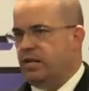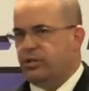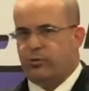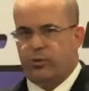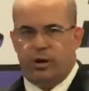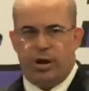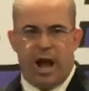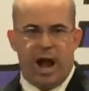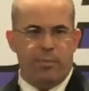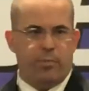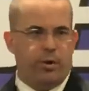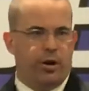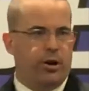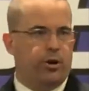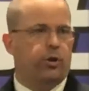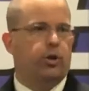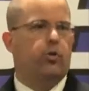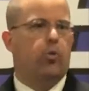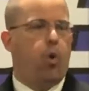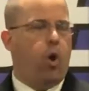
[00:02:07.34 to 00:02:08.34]
is for an operator
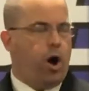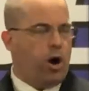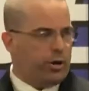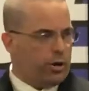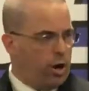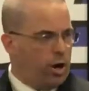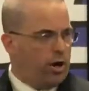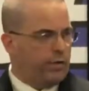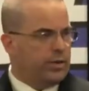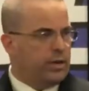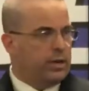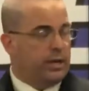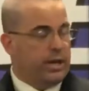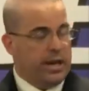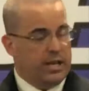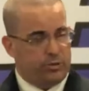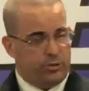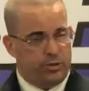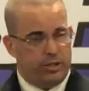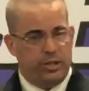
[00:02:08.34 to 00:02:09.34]
could walk off
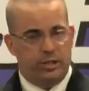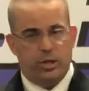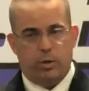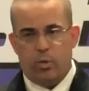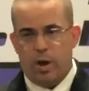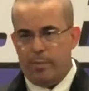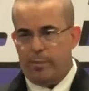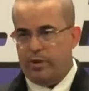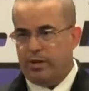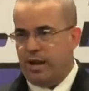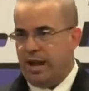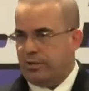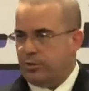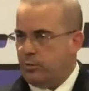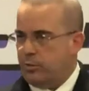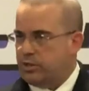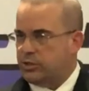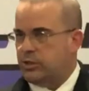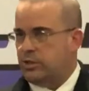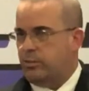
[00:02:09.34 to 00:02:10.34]
a strategic weapon, not the
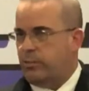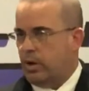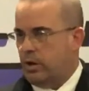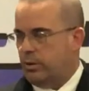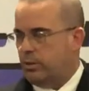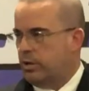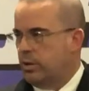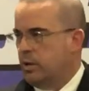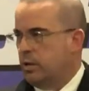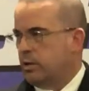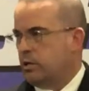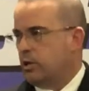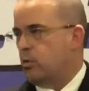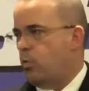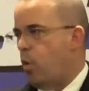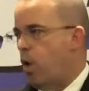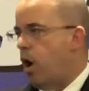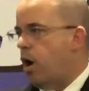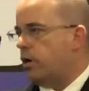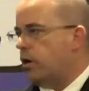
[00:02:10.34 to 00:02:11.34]
rest of the boat,
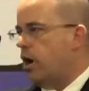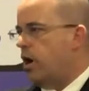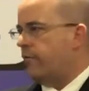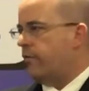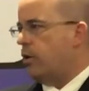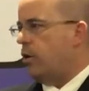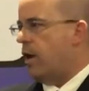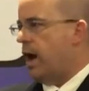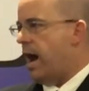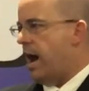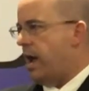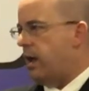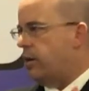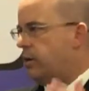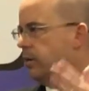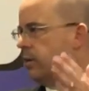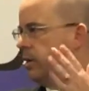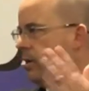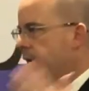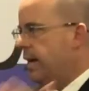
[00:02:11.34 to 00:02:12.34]
could walk off in
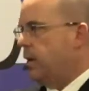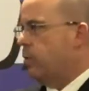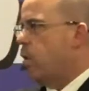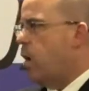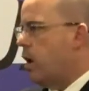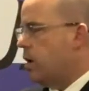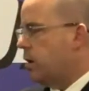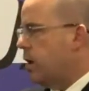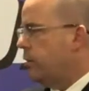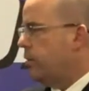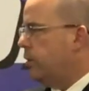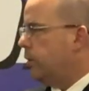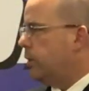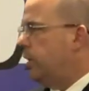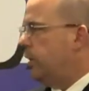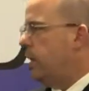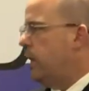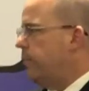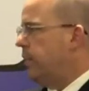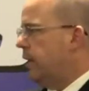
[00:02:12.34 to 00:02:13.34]
Ohio and walk onto a
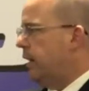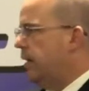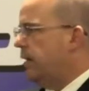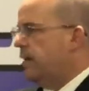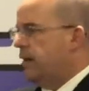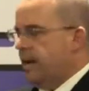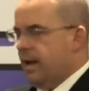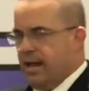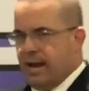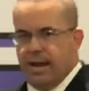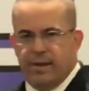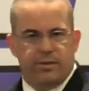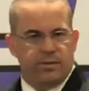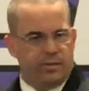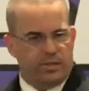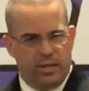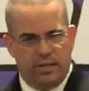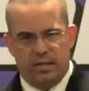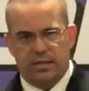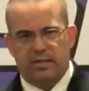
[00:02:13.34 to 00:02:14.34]
Columbia and
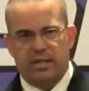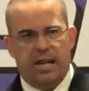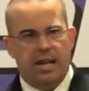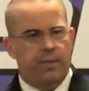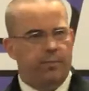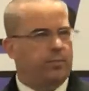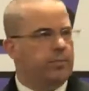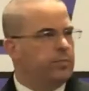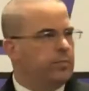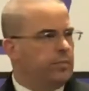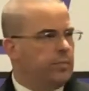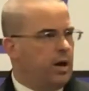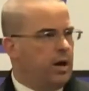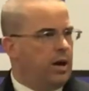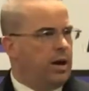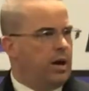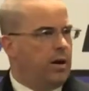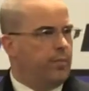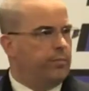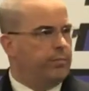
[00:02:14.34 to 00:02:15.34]
see the same
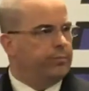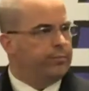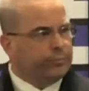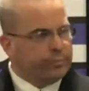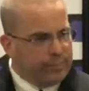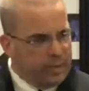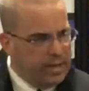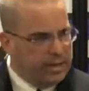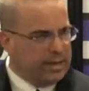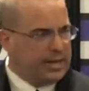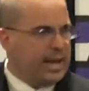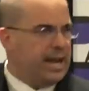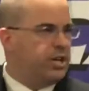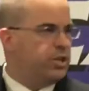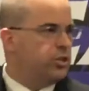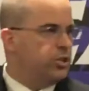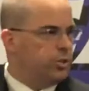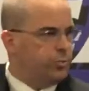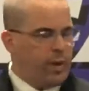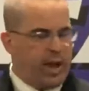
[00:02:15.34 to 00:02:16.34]

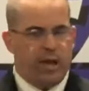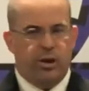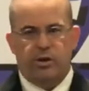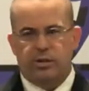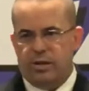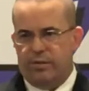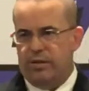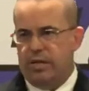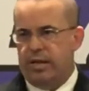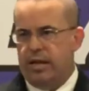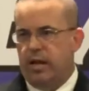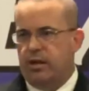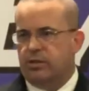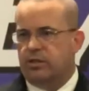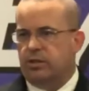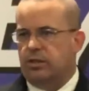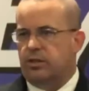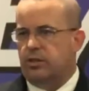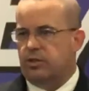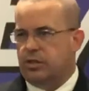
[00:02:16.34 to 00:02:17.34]
indications, panels, everything else
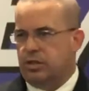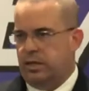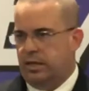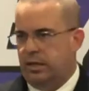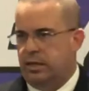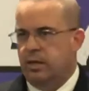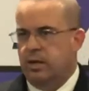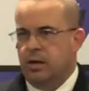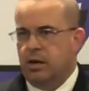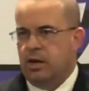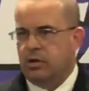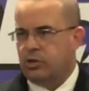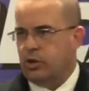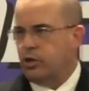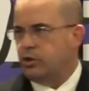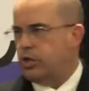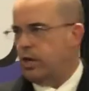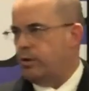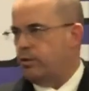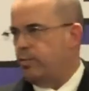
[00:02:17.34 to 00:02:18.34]
that they'll see
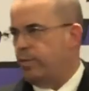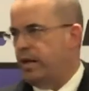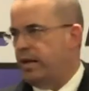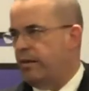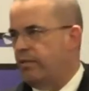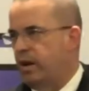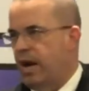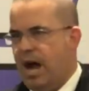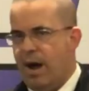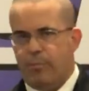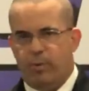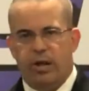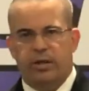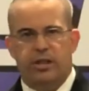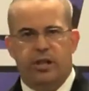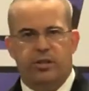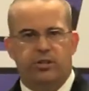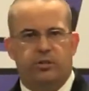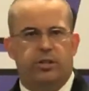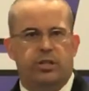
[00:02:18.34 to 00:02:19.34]
associated with being able to operate
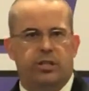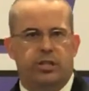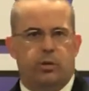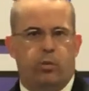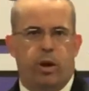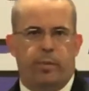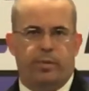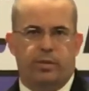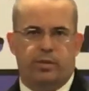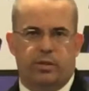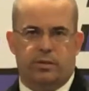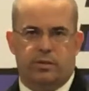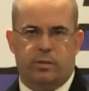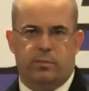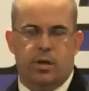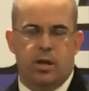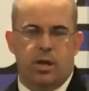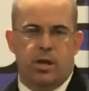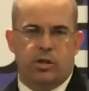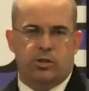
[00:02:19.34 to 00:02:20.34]
that strategic weapon system.
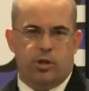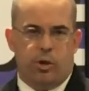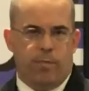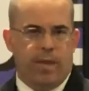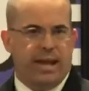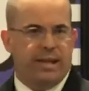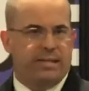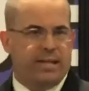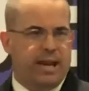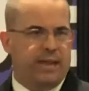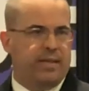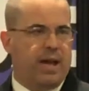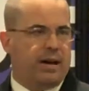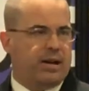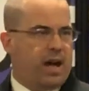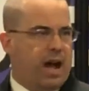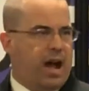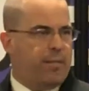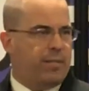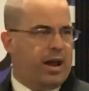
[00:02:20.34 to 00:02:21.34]
So maintaining that
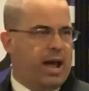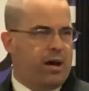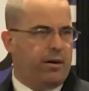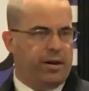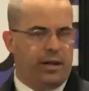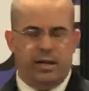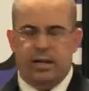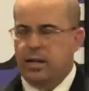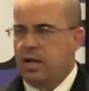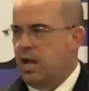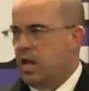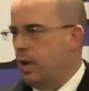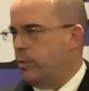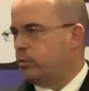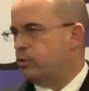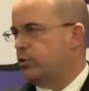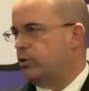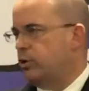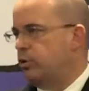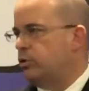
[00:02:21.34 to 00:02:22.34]
commonality
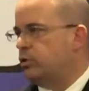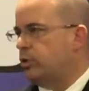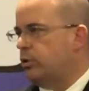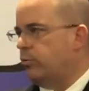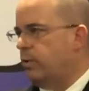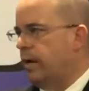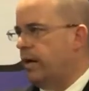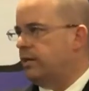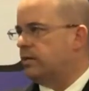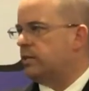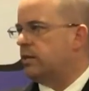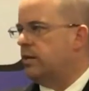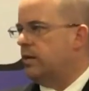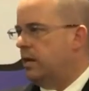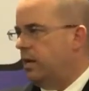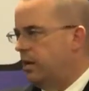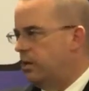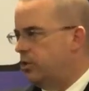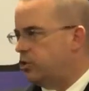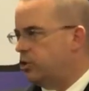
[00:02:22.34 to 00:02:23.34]
helps reduce the risk
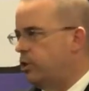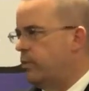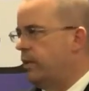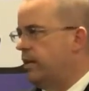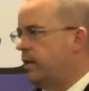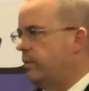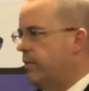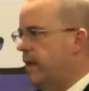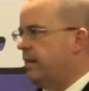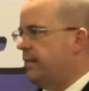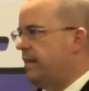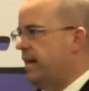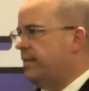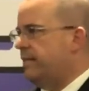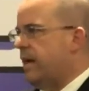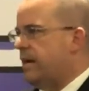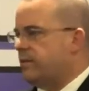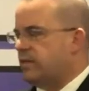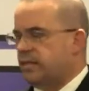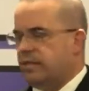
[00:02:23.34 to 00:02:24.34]
and ensure we can maintain
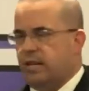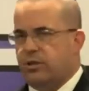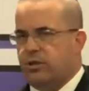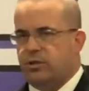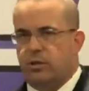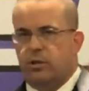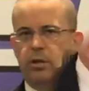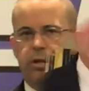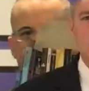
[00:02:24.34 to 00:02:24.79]
that schedule.